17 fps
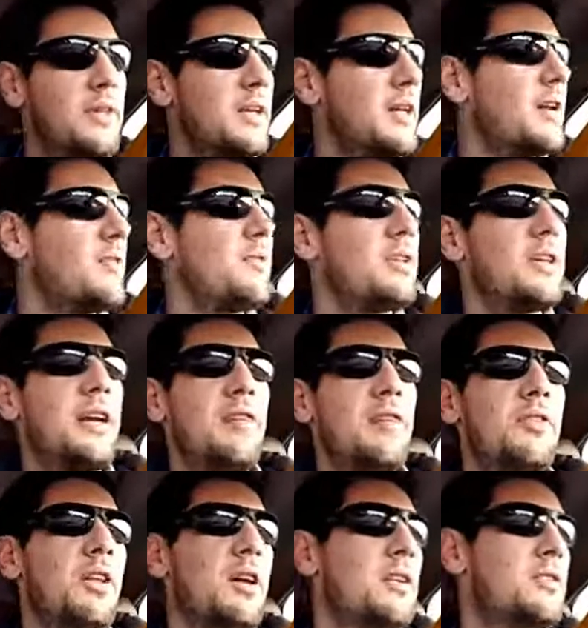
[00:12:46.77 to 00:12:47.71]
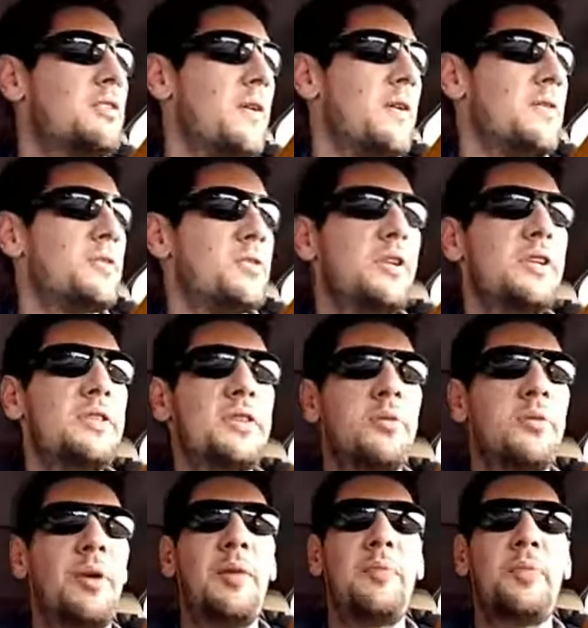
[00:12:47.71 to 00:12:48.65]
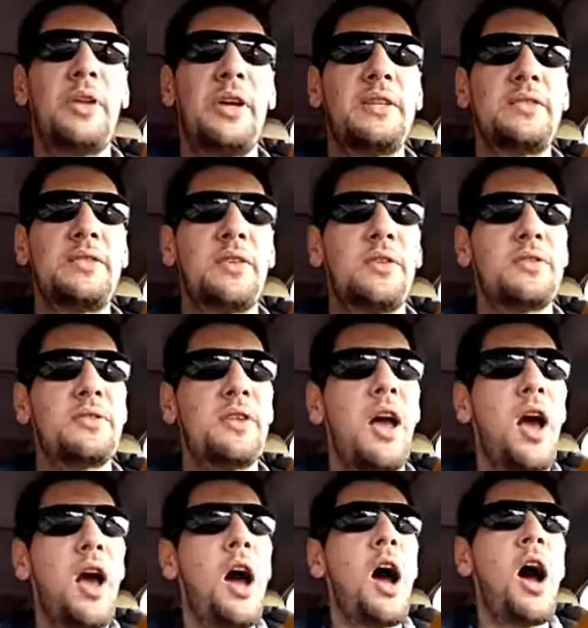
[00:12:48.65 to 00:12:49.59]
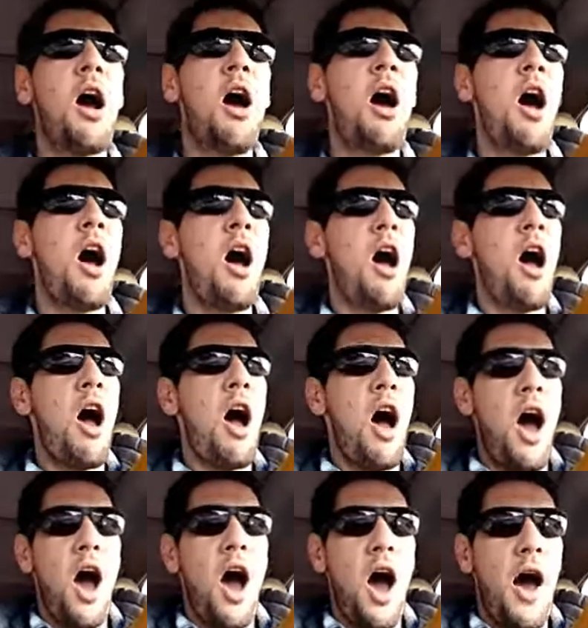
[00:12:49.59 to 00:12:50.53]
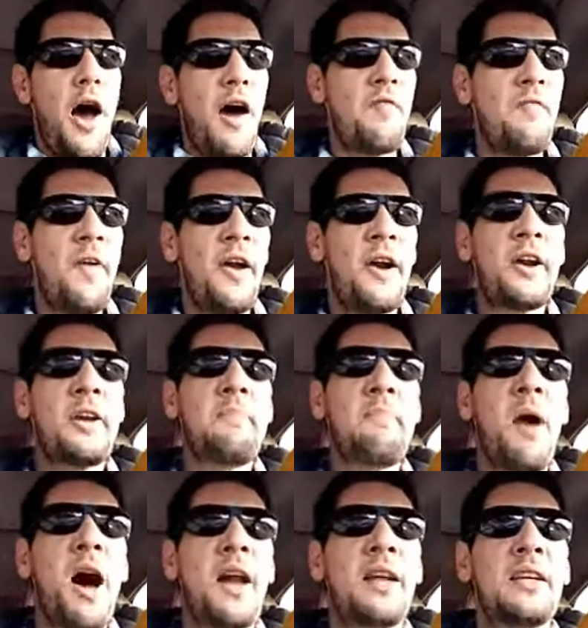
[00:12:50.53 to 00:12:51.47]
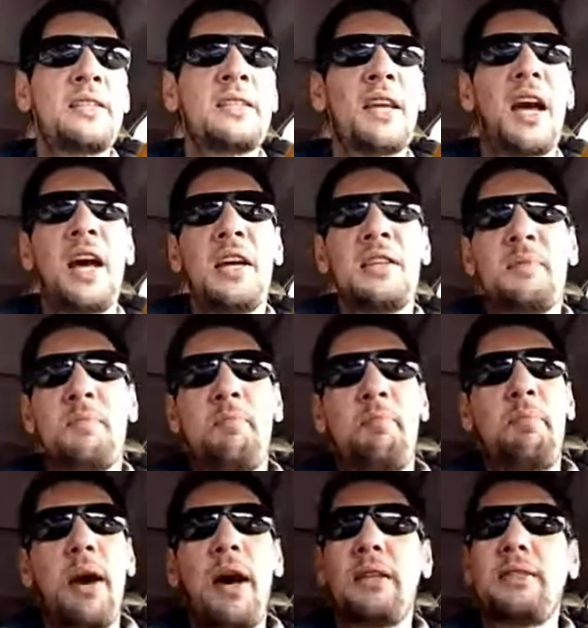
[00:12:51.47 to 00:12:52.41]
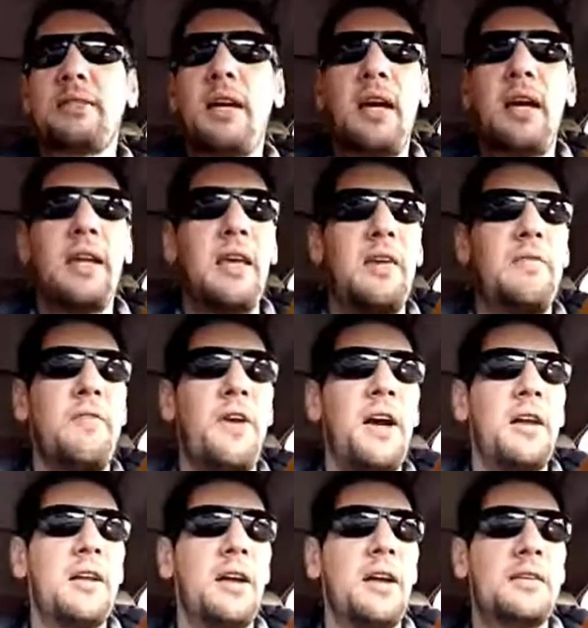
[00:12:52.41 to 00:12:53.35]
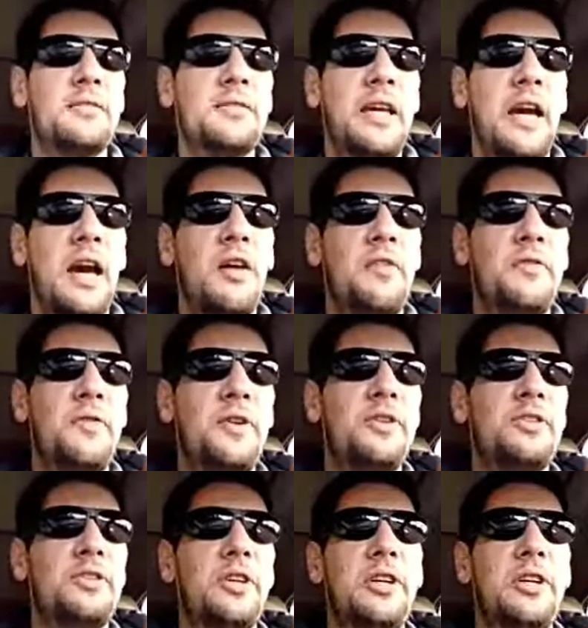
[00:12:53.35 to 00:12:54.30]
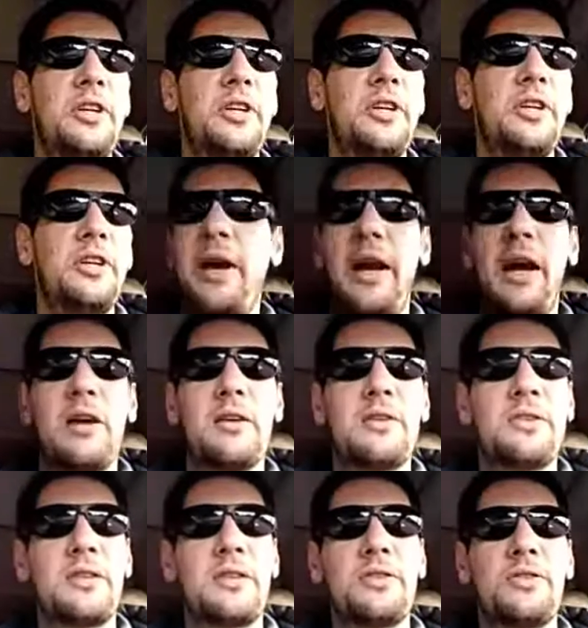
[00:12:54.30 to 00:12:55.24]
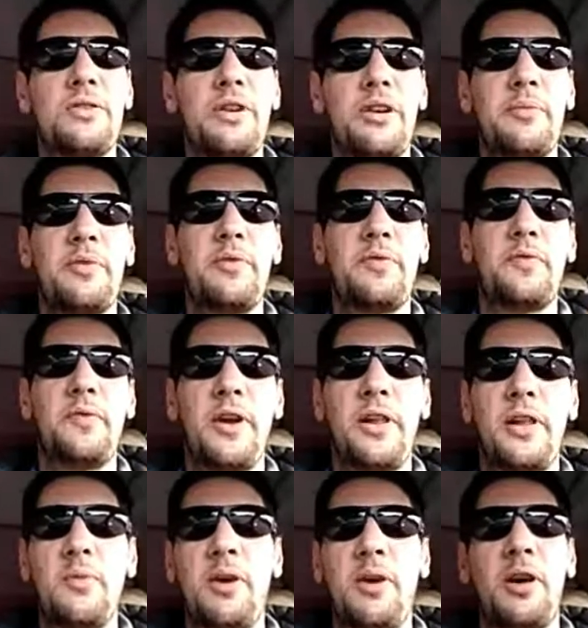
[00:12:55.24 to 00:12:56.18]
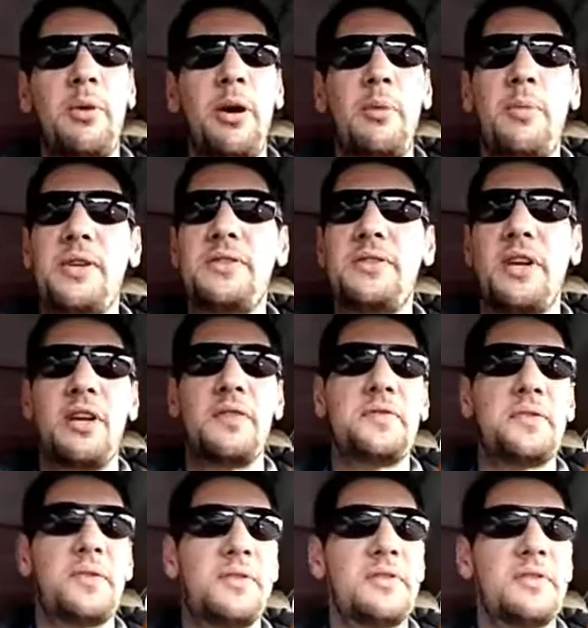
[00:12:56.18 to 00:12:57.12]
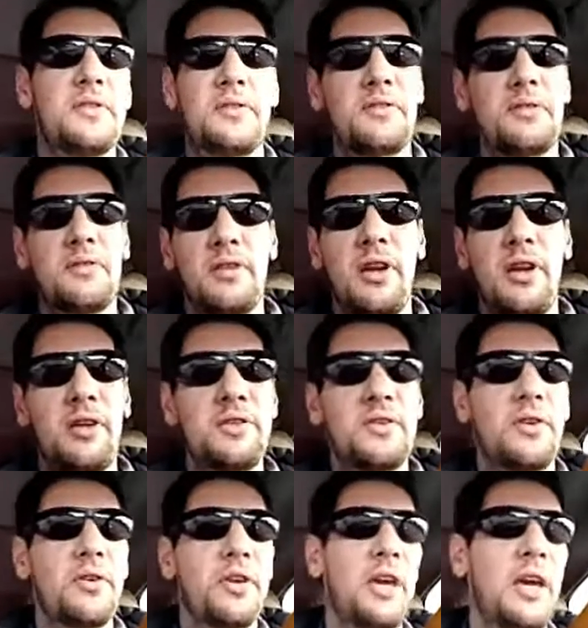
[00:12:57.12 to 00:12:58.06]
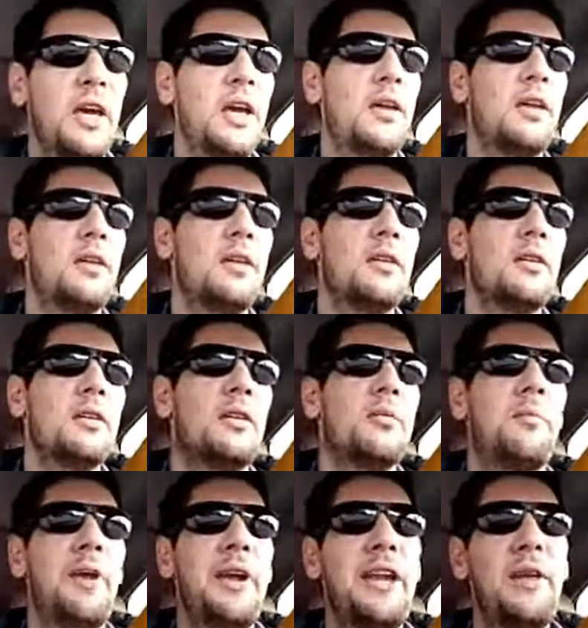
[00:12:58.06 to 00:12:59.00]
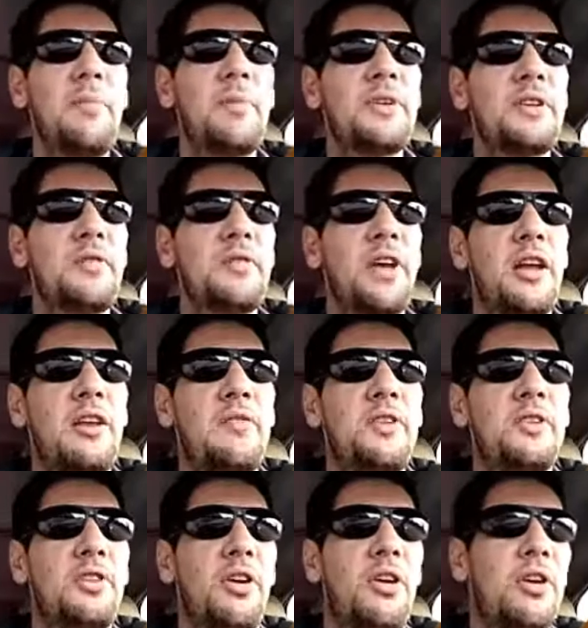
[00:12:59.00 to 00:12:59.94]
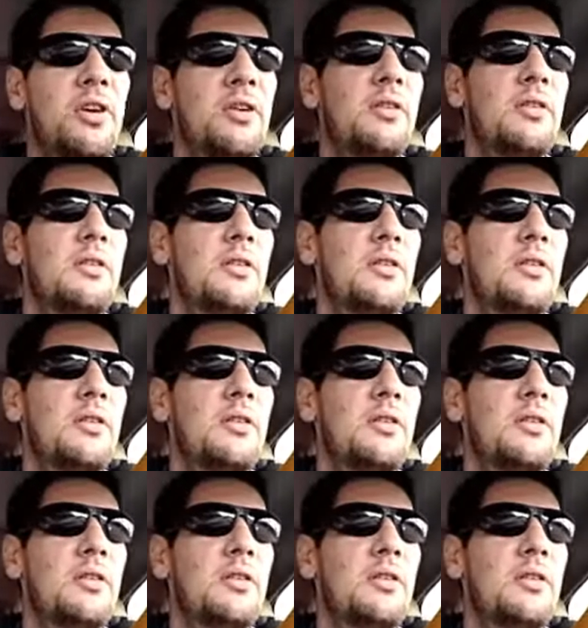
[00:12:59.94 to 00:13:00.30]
think I really have a lot of tall trees near my place. There's a very modest sized pata de vaca cowfoot tree in front of my house. It's trimmed fairly well by myself, so it's okay. My neighbors have kind of a tall,